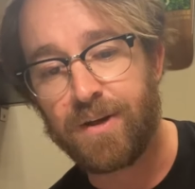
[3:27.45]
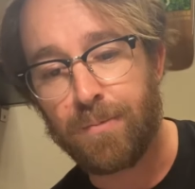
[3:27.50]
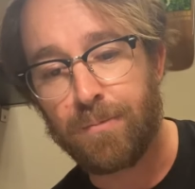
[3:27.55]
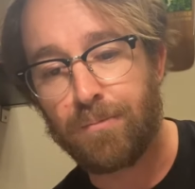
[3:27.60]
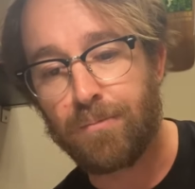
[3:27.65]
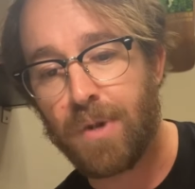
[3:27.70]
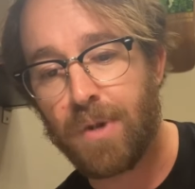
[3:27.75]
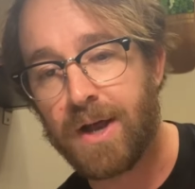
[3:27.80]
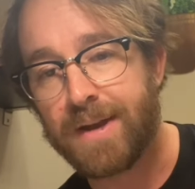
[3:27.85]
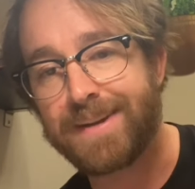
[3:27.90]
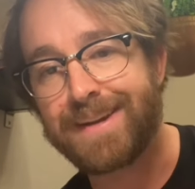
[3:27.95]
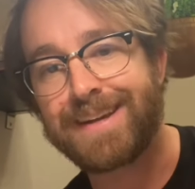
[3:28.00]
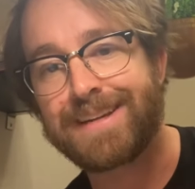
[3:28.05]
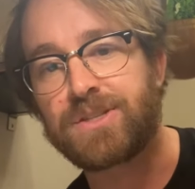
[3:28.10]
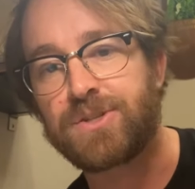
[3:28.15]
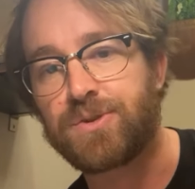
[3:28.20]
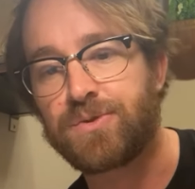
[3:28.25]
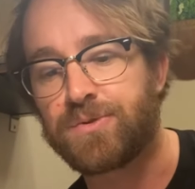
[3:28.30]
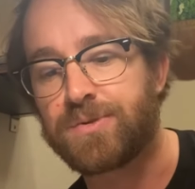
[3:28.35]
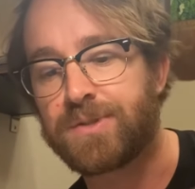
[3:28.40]
Monday,
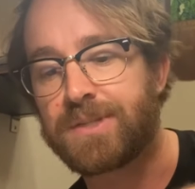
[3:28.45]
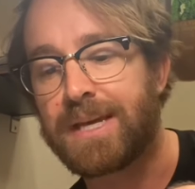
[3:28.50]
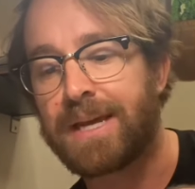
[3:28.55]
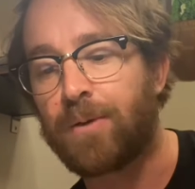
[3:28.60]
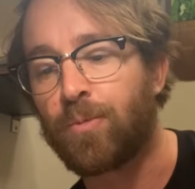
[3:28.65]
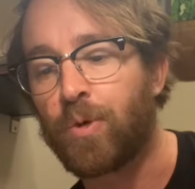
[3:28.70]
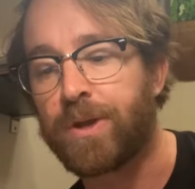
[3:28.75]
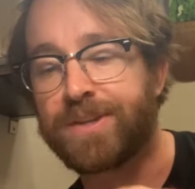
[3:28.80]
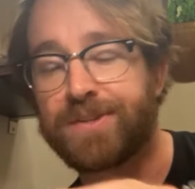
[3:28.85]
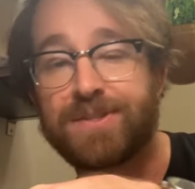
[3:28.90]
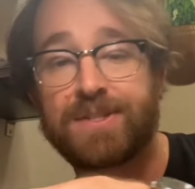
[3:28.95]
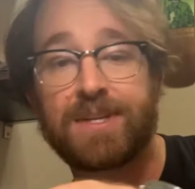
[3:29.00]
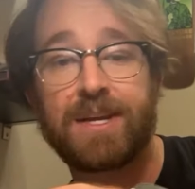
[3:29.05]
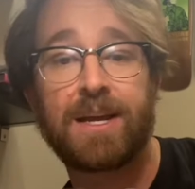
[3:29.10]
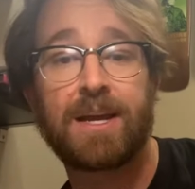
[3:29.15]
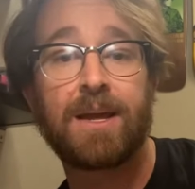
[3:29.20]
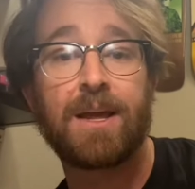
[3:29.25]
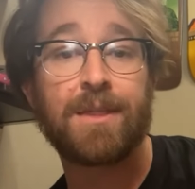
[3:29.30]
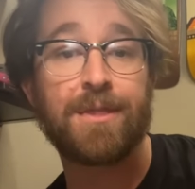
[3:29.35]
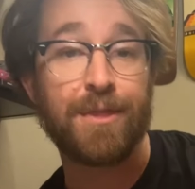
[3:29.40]
Tuesday,
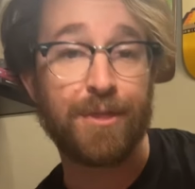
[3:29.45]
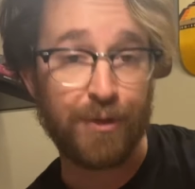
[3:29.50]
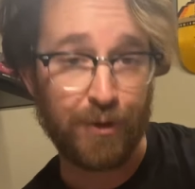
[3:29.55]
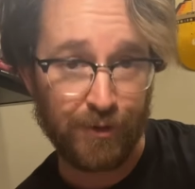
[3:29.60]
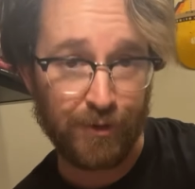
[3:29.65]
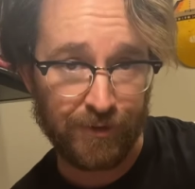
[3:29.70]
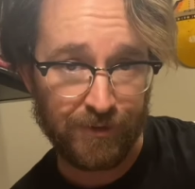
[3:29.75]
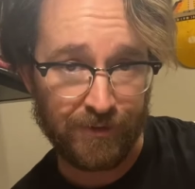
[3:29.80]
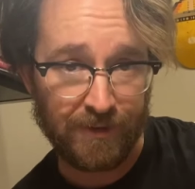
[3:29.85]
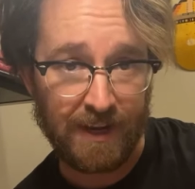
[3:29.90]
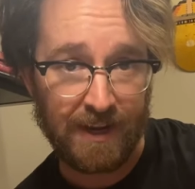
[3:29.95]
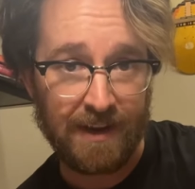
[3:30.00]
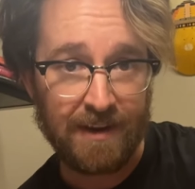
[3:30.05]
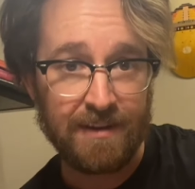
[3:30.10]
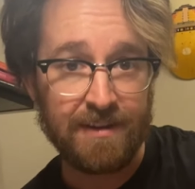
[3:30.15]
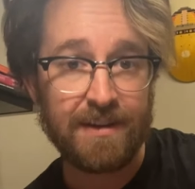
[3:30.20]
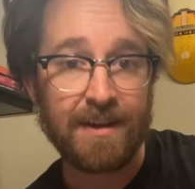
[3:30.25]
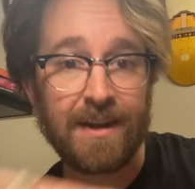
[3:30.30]
Wednesday, and Thursday.